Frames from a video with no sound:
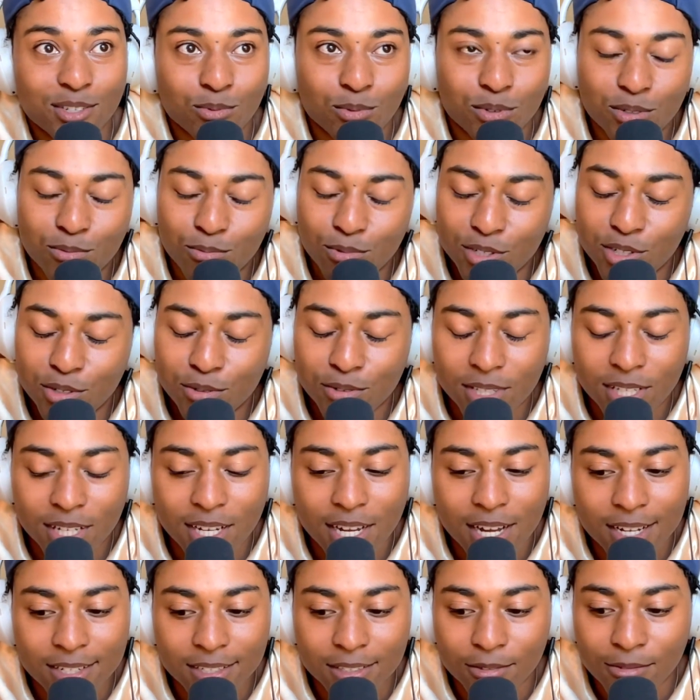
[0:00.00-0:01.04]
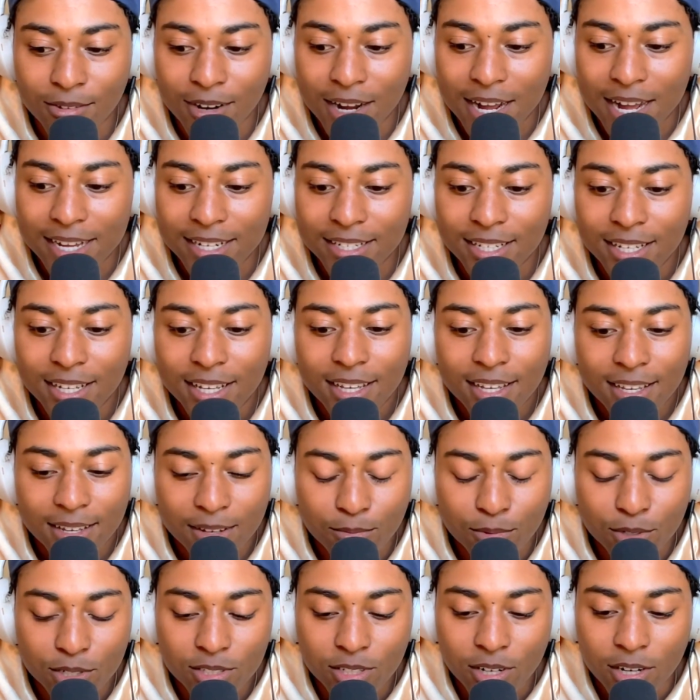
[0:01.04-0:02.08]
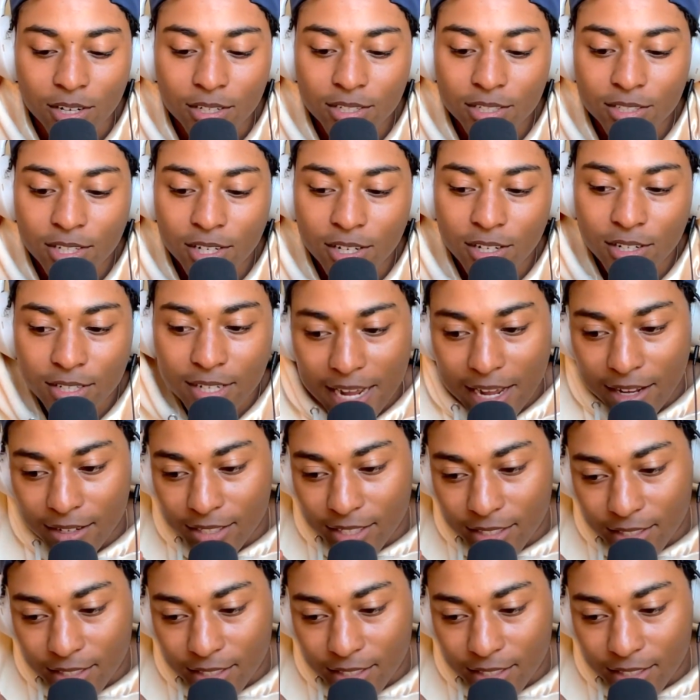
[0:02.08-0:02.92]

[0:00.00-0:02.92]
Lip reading: we're doing the gondola ride and we're starting to turn down.